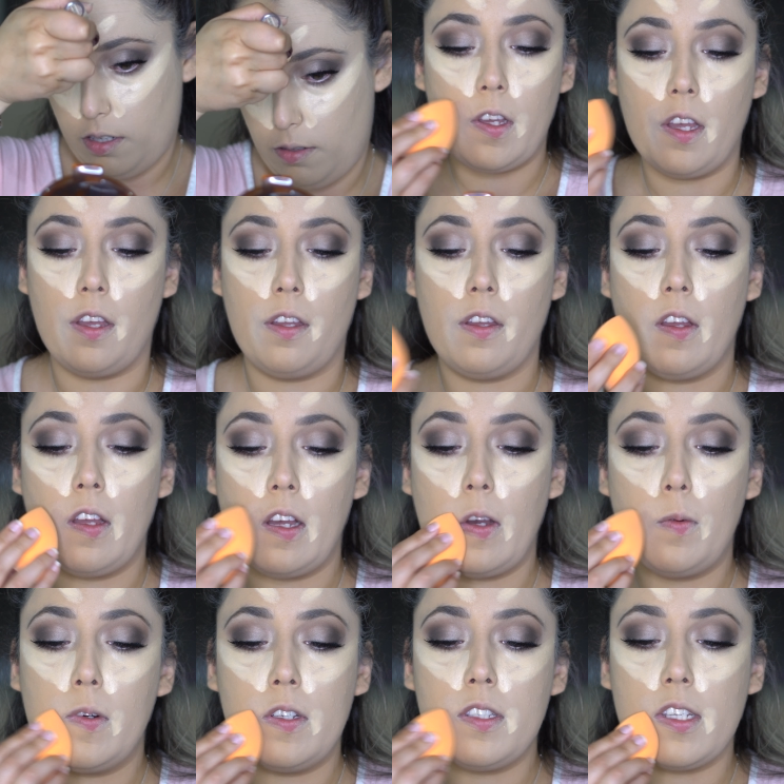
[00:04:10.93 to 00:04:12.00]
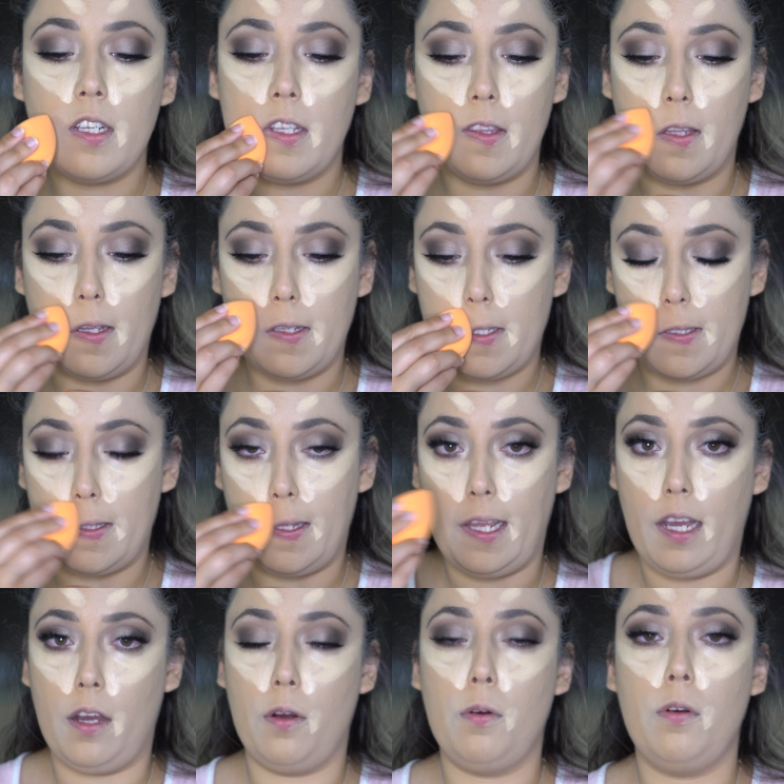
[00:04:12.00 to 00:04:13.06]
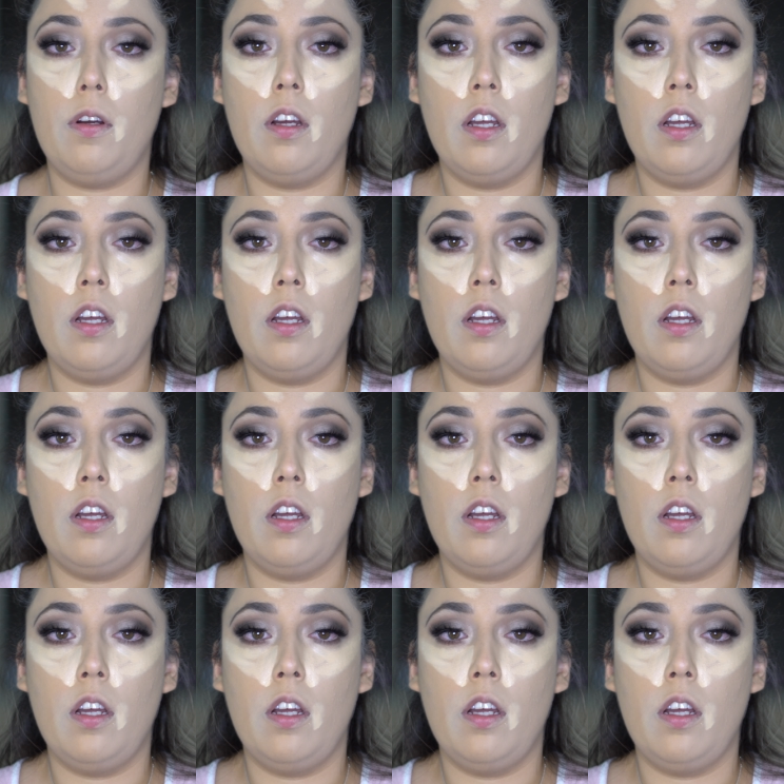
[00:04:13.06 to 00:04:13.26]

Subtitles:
Okay, I will say this now.